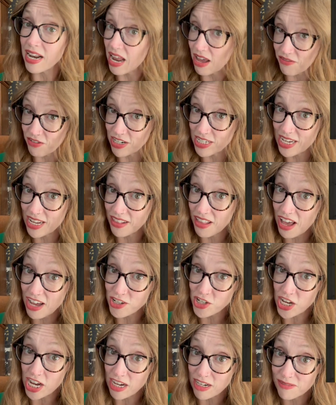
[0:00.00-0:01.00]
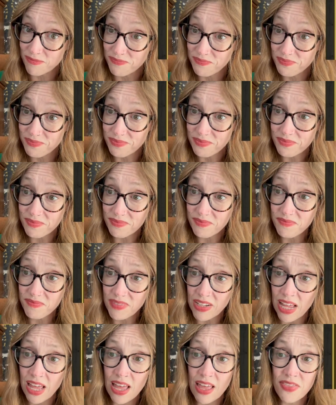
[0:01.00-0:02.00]
and everyday logic.
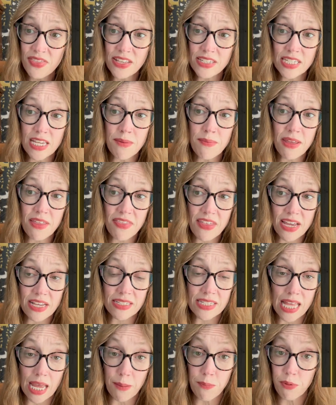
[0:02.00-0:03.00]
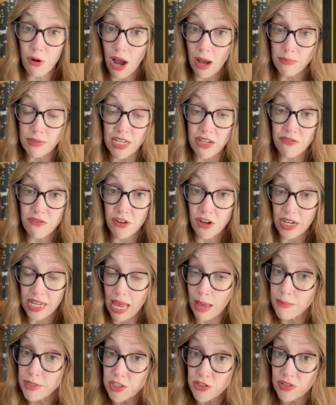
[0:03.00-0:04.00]
This can be things like prompting for a
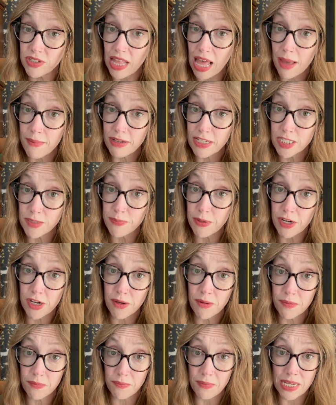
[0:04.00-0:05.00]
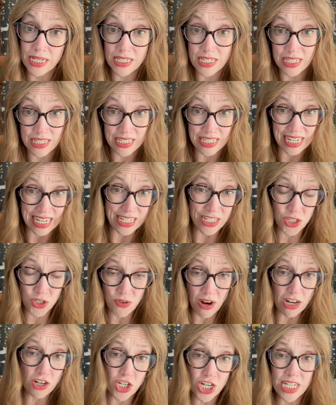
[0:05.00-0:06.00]
chemistry lab experiment
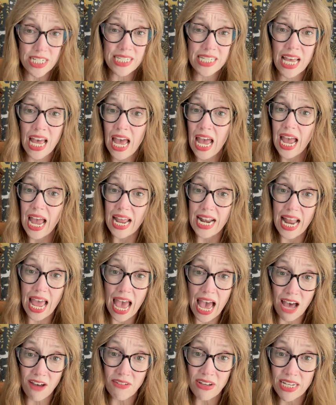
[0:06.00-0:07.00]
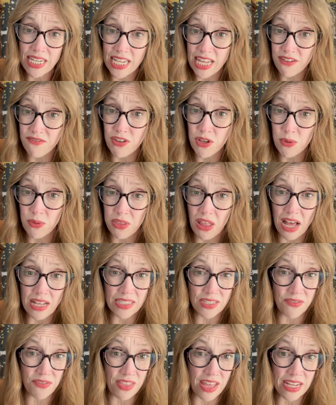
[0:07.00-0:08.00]
instructions and have it give you
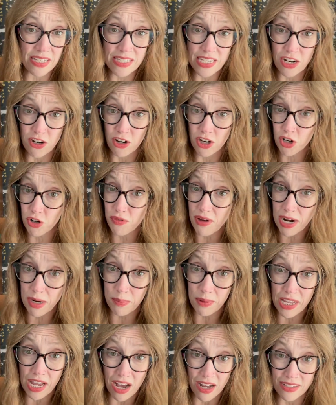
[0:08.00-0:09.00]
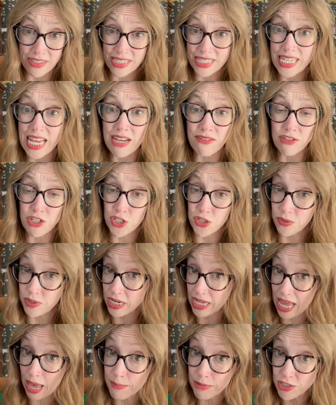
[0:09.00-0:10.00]
lots of things that are incredibly unsafe to do in
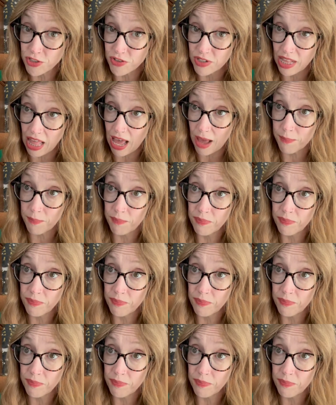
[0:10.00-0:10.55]
a chemistry lab,